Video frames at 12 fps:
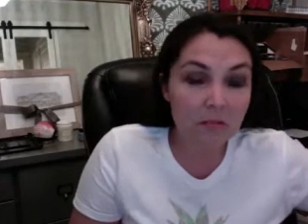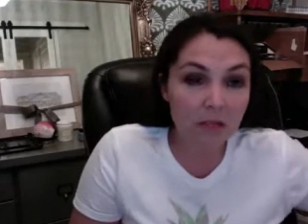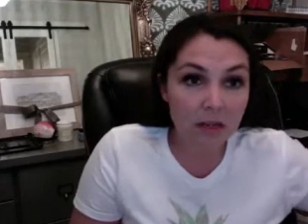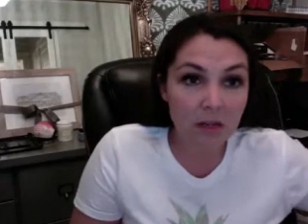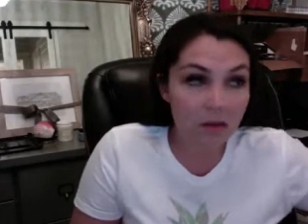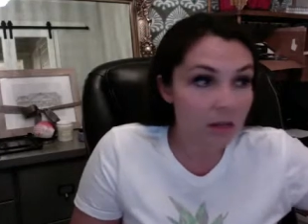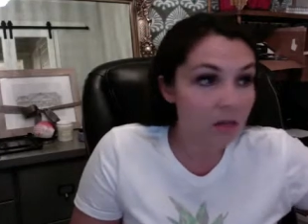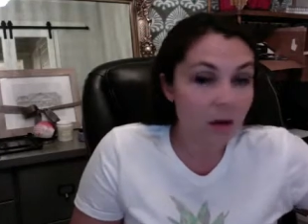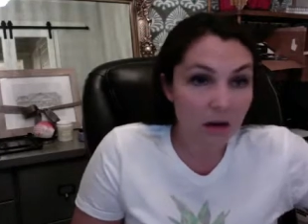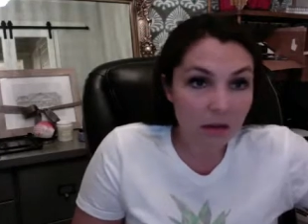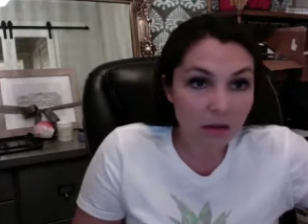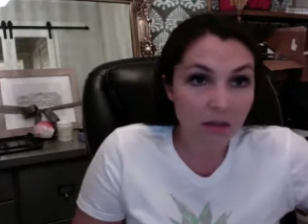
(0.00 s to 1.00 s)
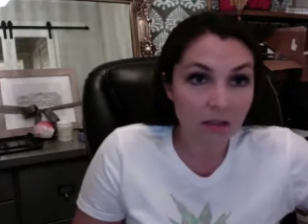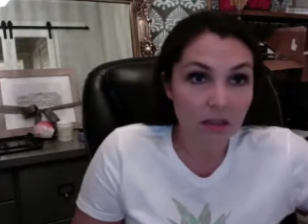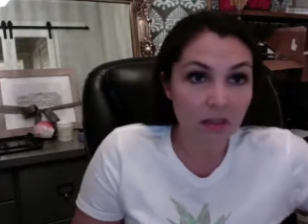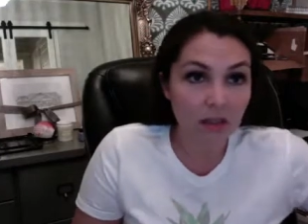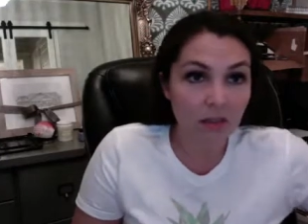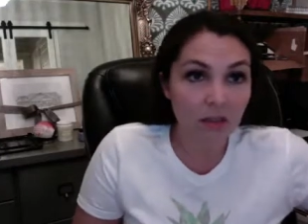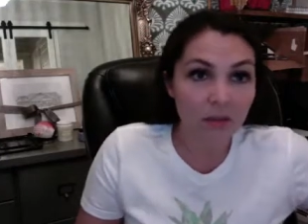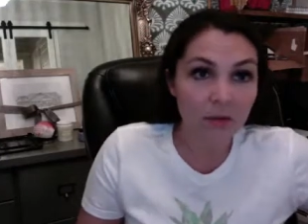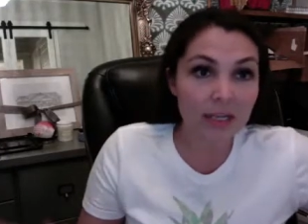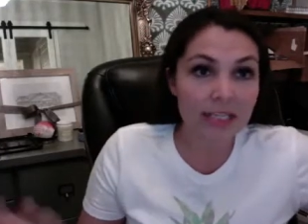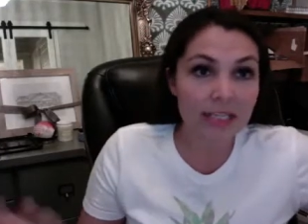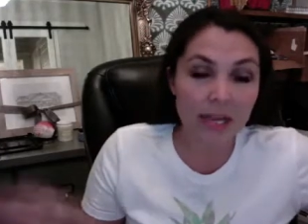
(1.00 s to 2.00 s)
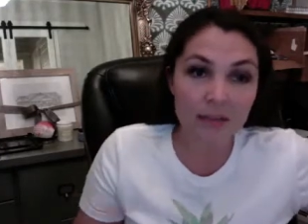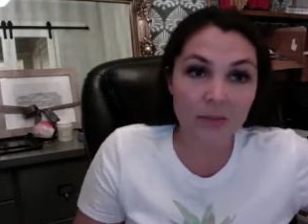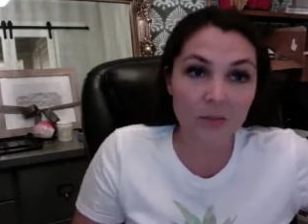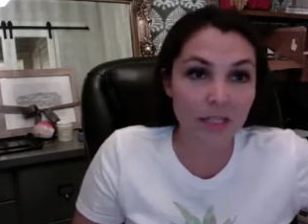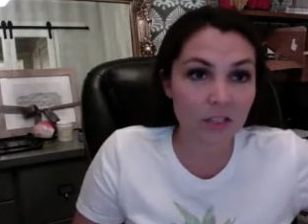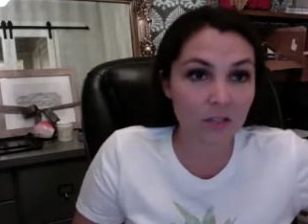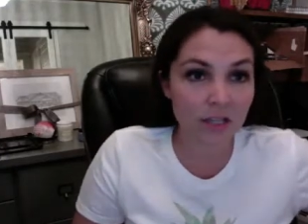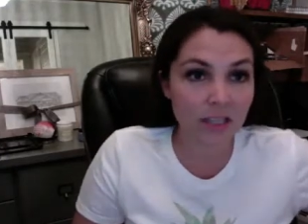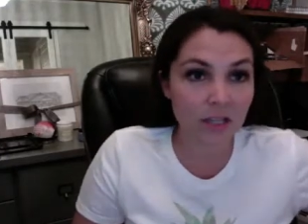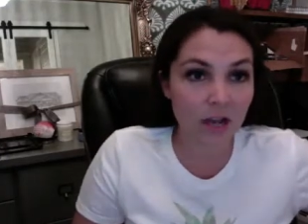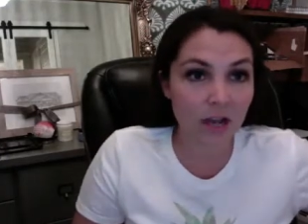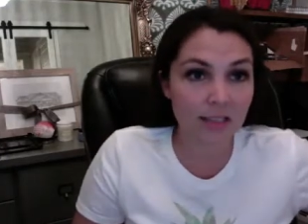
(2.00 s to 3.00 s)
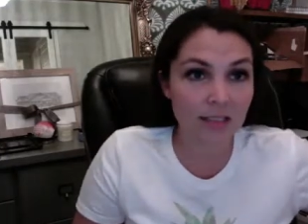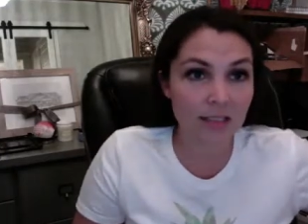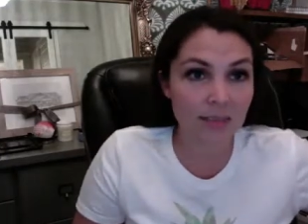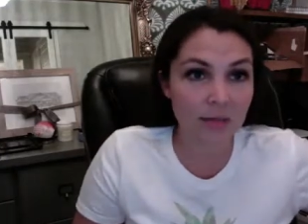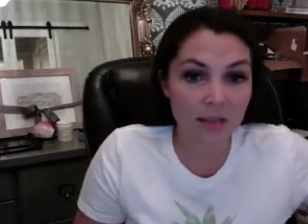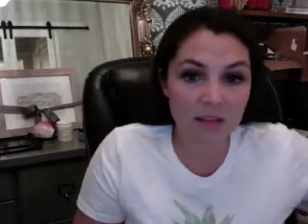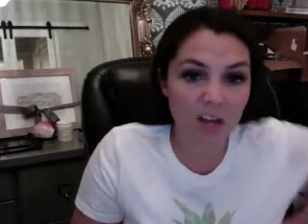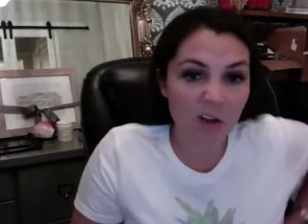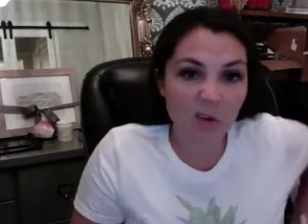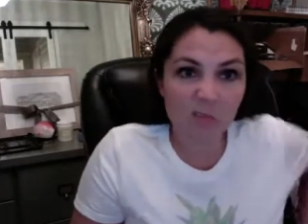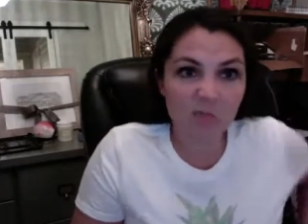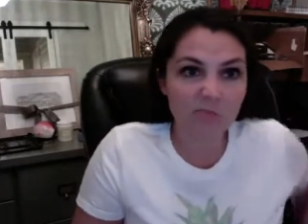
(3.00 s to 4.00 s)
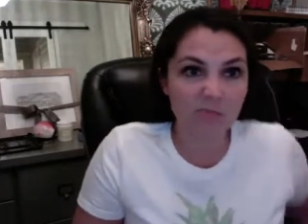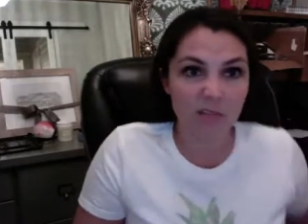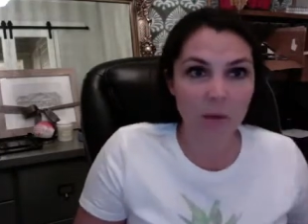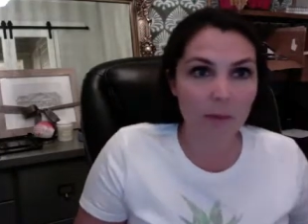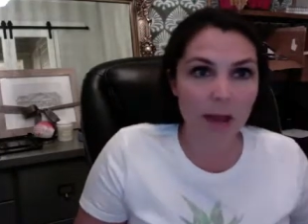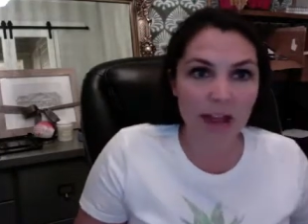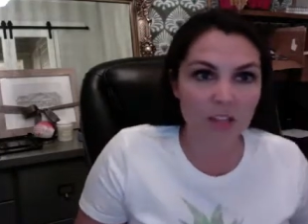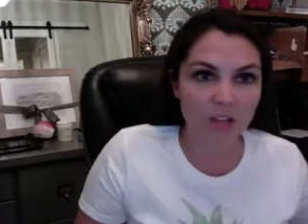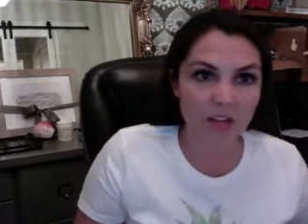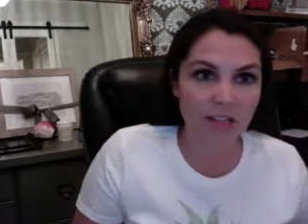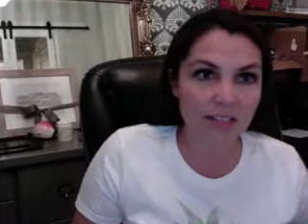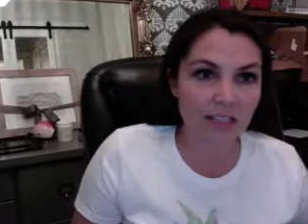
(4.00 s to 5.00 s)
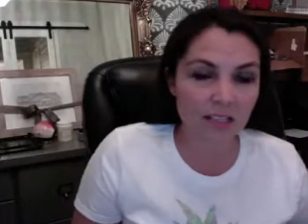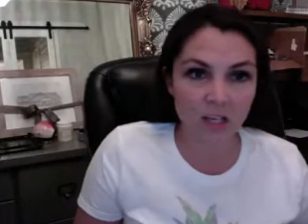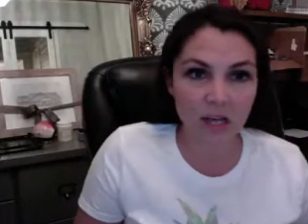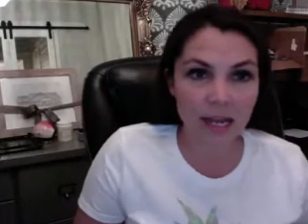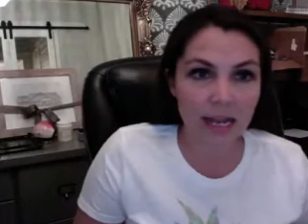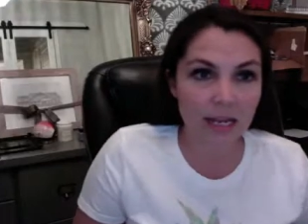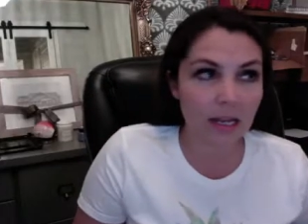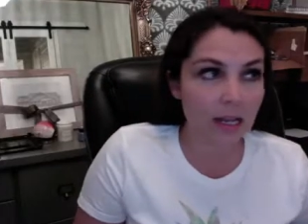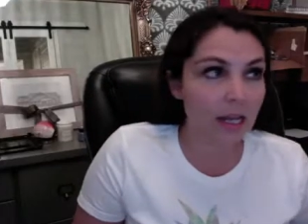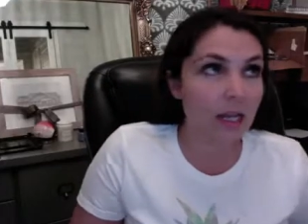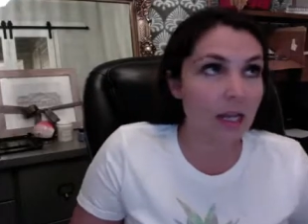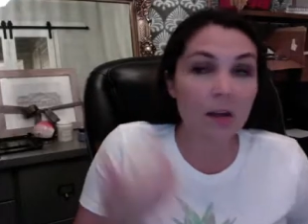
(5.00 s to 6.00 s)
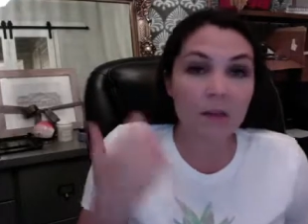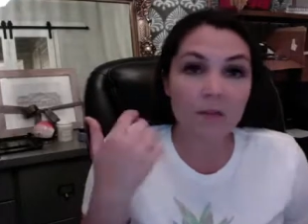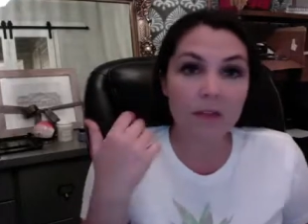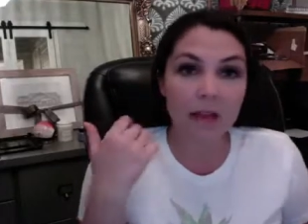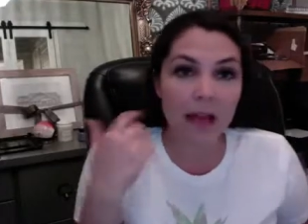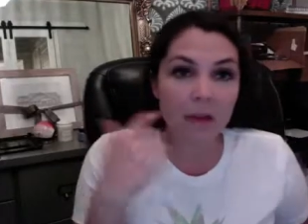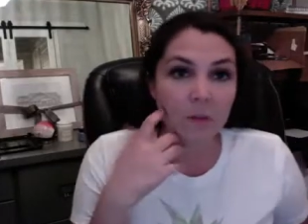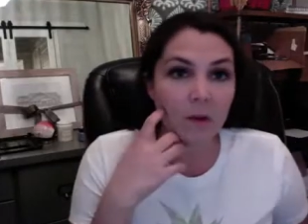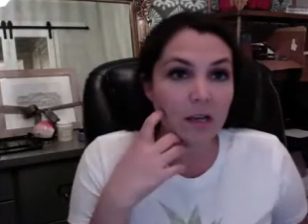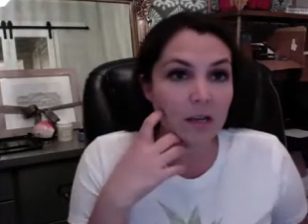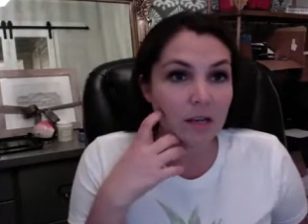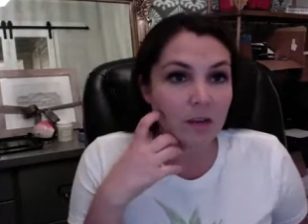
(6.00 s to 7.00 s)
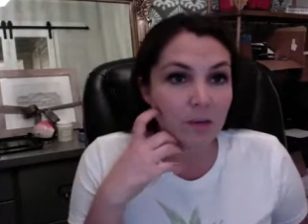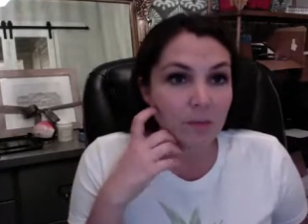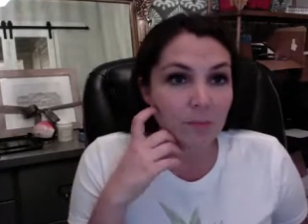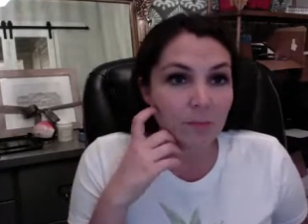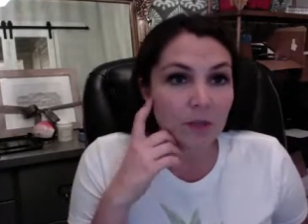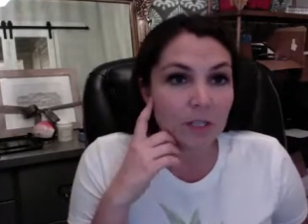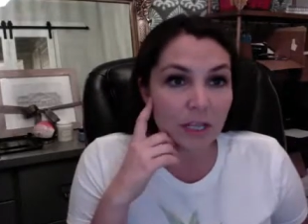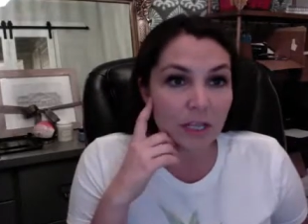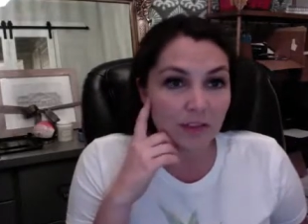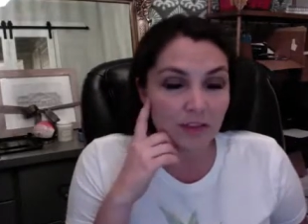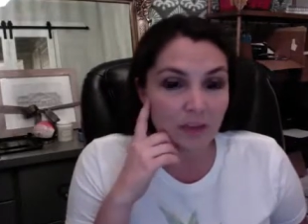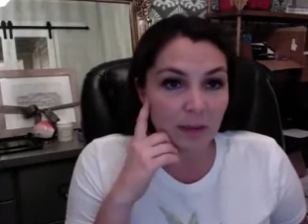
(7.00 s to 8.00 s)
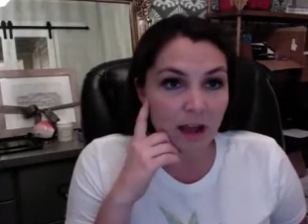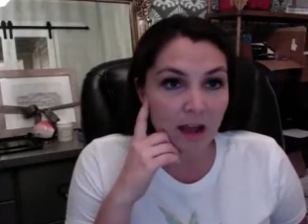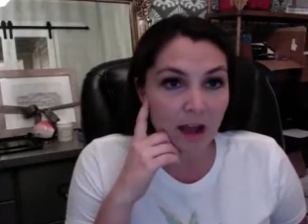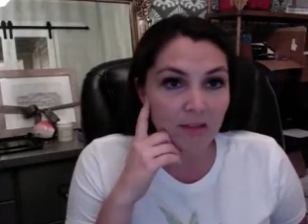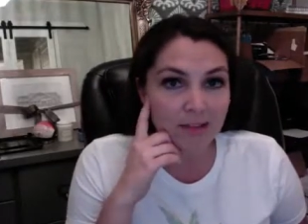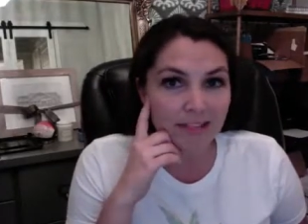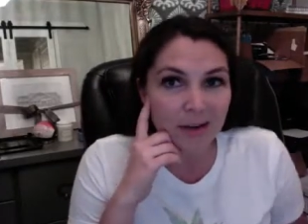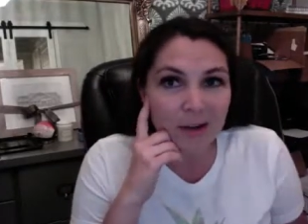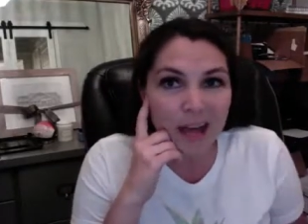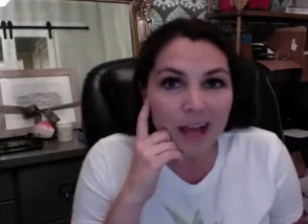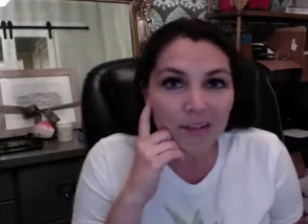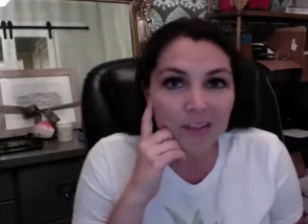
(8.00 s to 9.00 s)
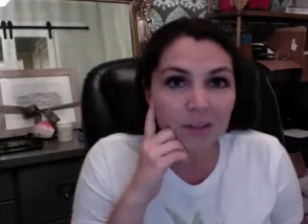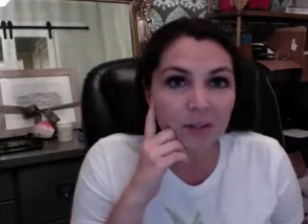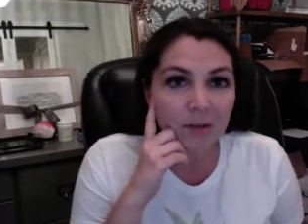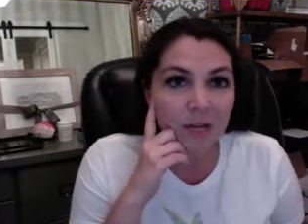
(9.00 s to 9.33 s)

you earned 3 times what that dress cost this month. Go buy a dress. That's great. I want new bookshelves for my office. I don't have to,